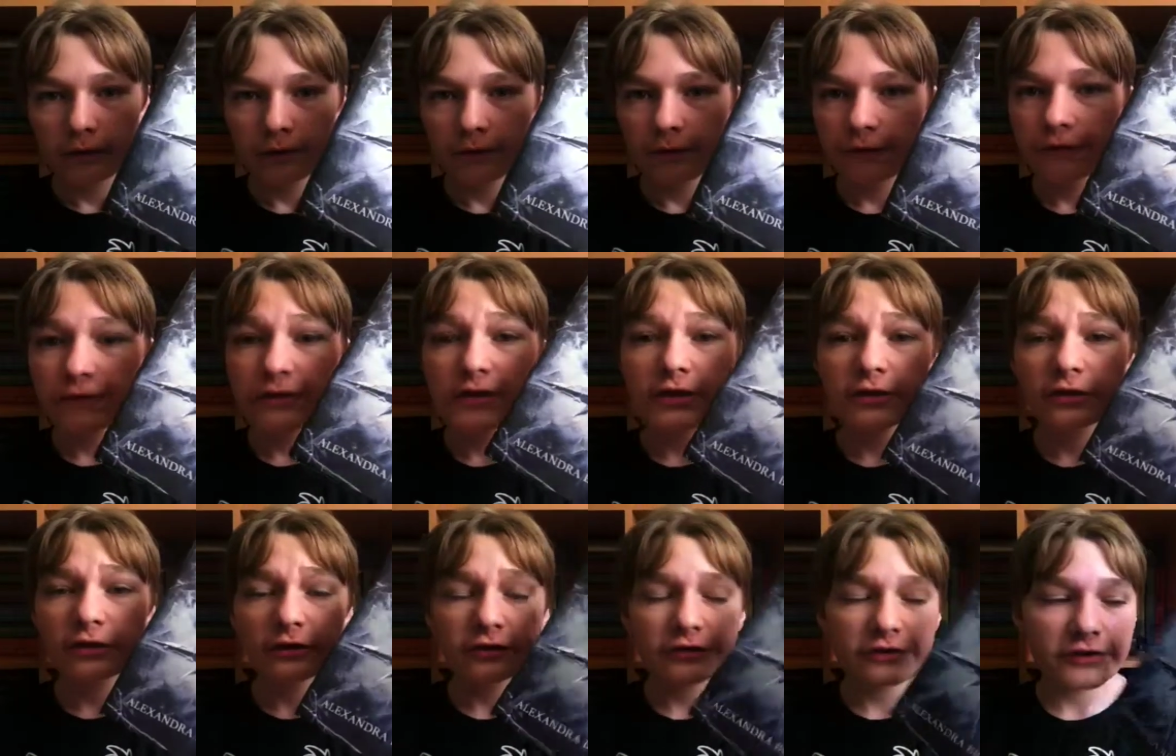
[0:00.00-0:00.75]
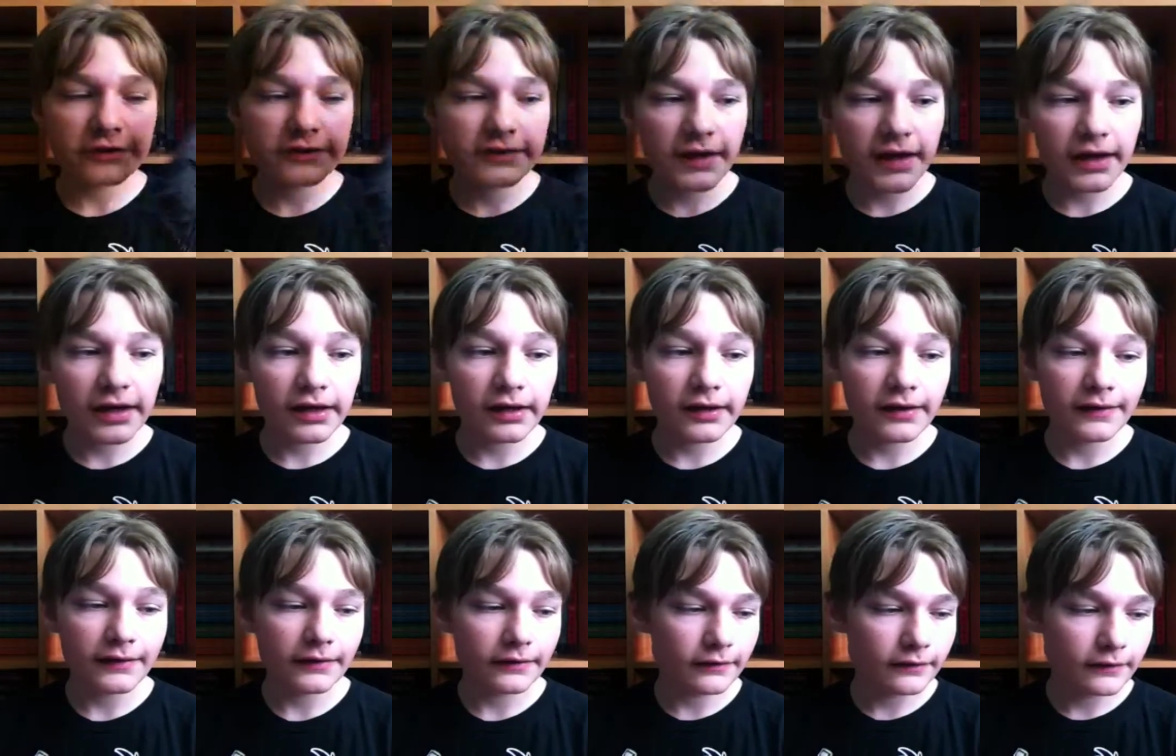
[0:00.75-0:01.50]
feels at the
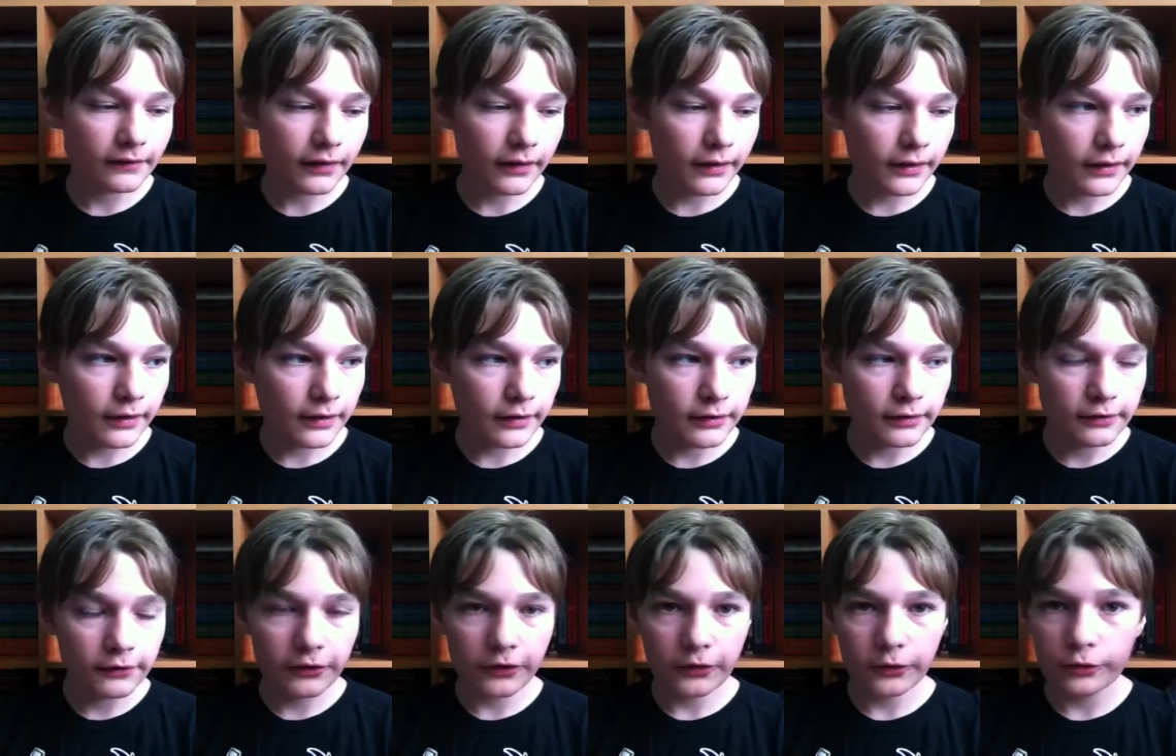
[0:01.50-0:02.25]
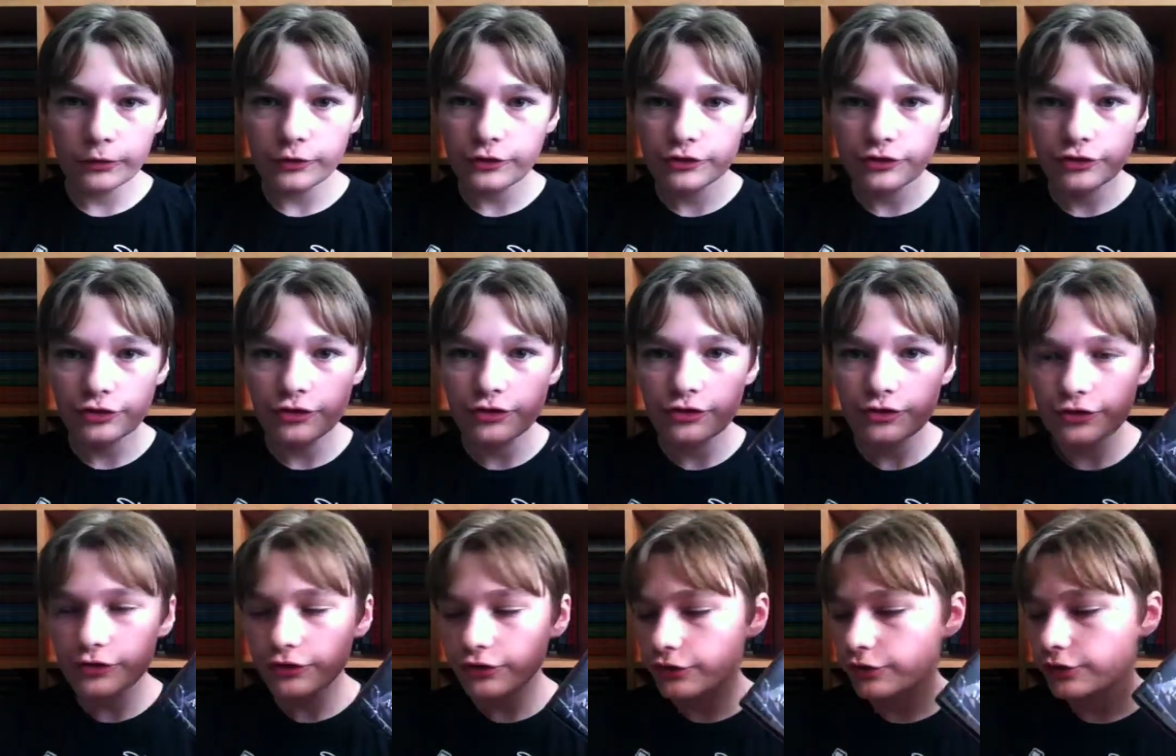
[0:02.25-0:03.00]
end, and it was
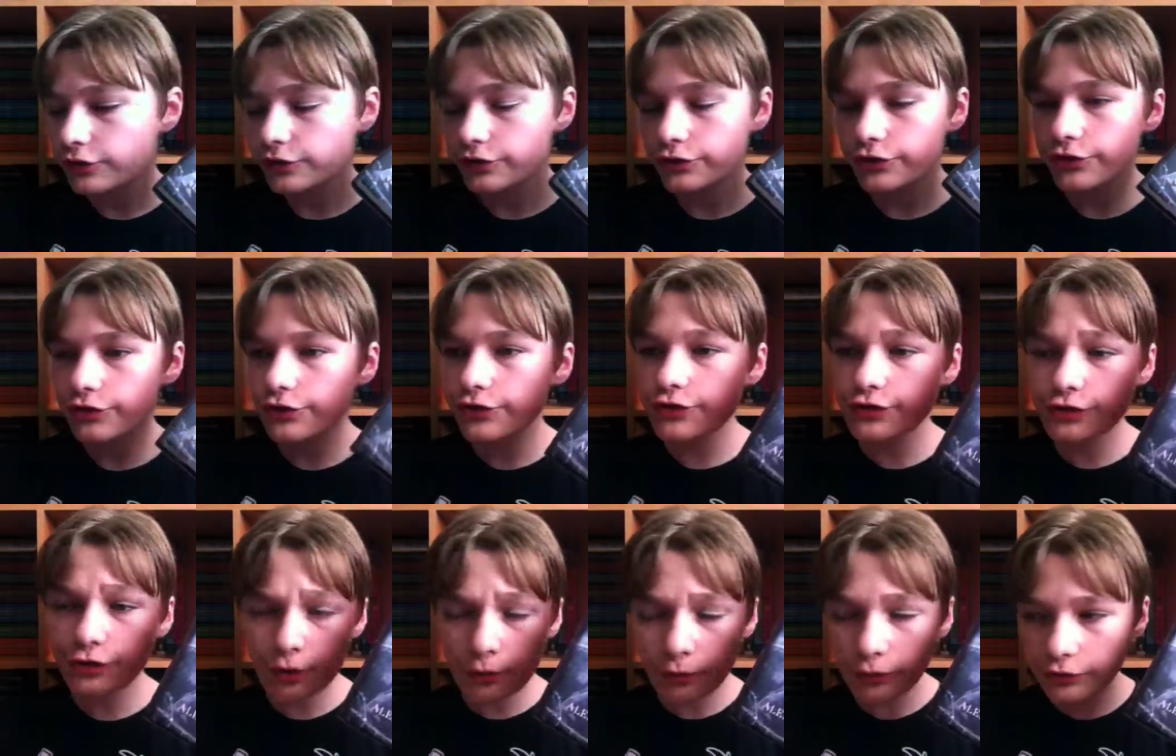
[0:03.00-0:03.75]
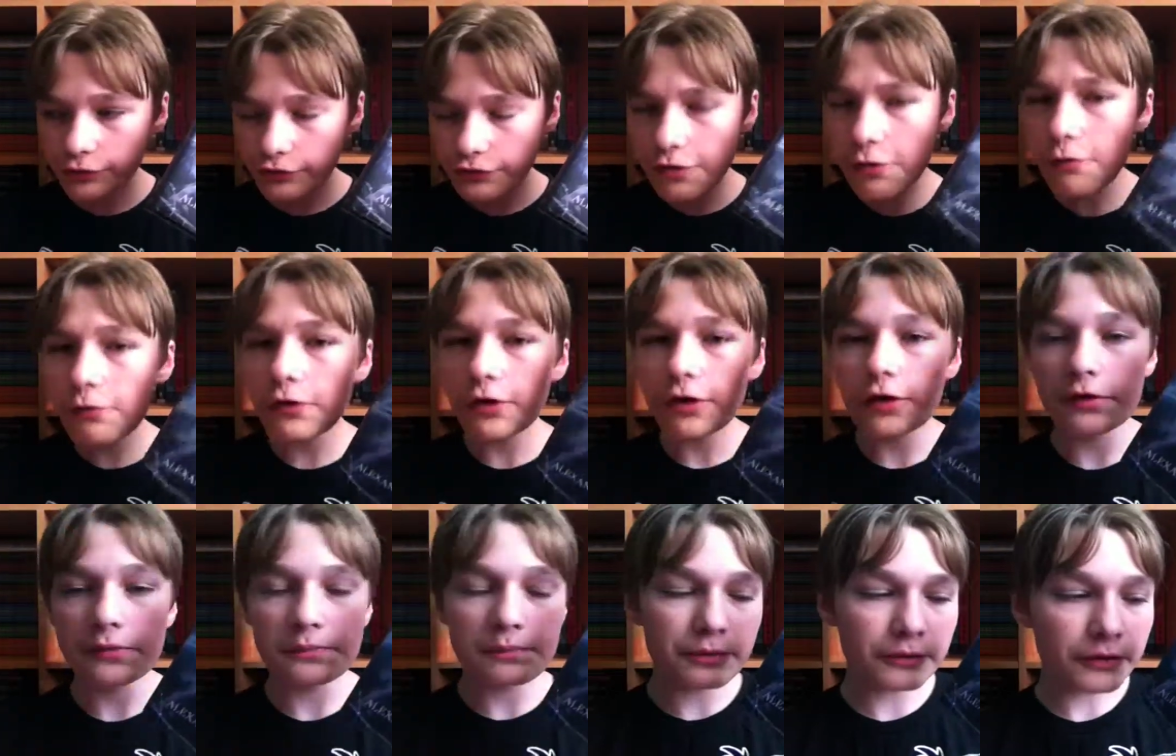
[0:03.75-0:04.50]
just so, so good.